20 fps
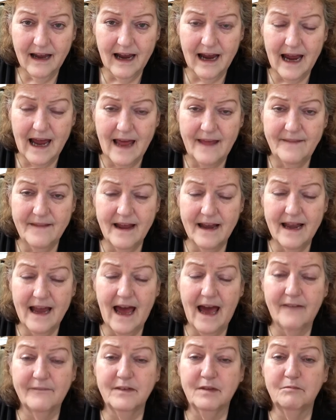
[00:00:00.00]
and then
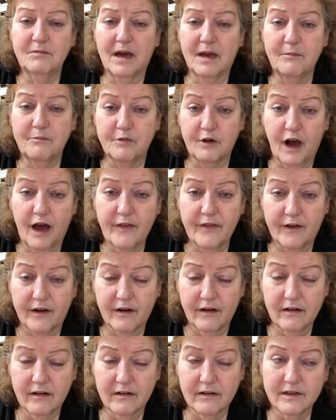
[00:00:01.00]
having my
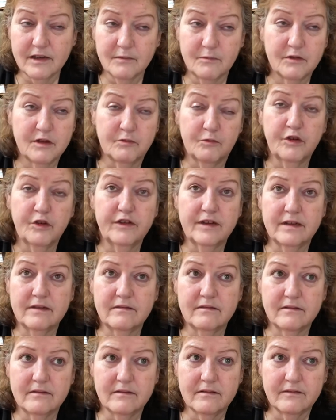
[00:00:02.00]
brother, so it was more
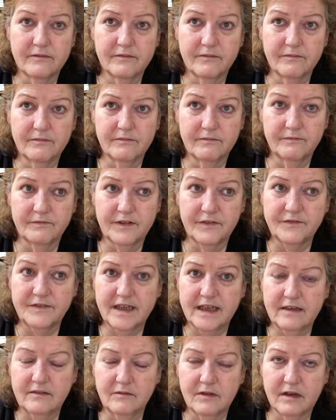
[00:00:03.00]
than
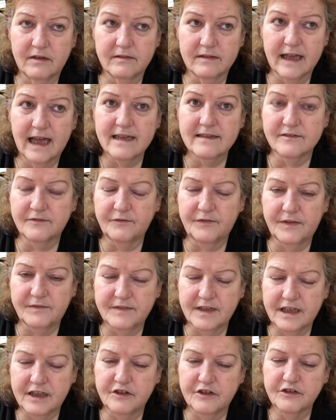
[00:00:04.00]
15, well, it was less than
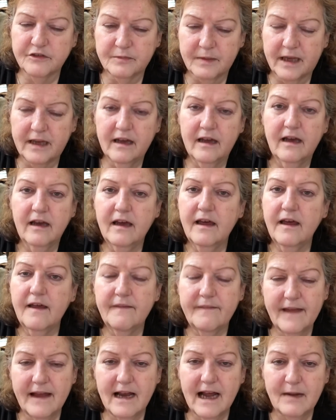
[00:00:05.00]
15 years, but
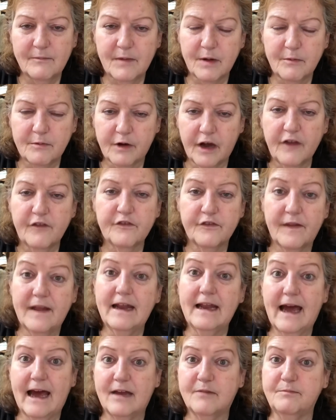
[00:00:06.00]
then had my brother, then
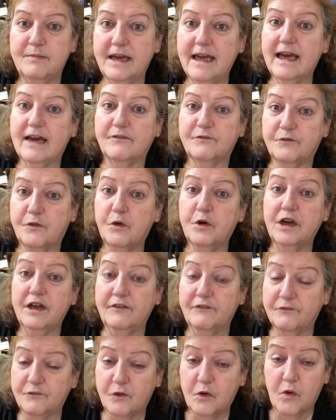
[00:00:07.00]
had me at
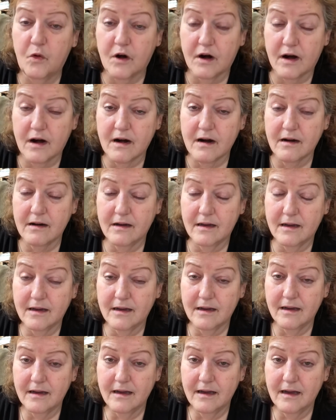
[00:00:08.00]
44.
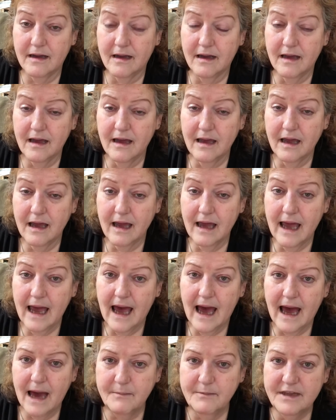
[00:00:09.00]

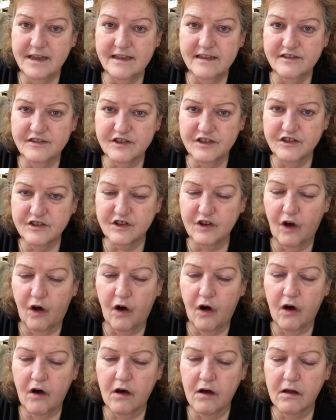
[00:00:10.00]
I mean, this just
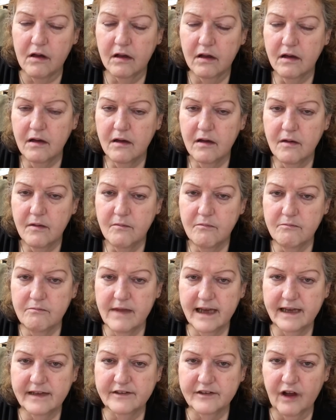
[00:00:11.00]
all
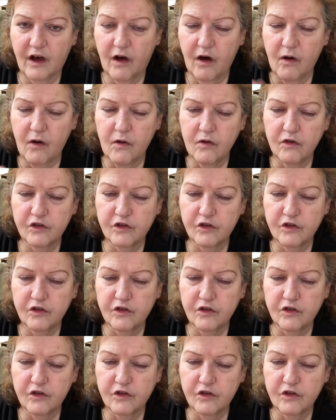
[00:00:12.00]
makes a whole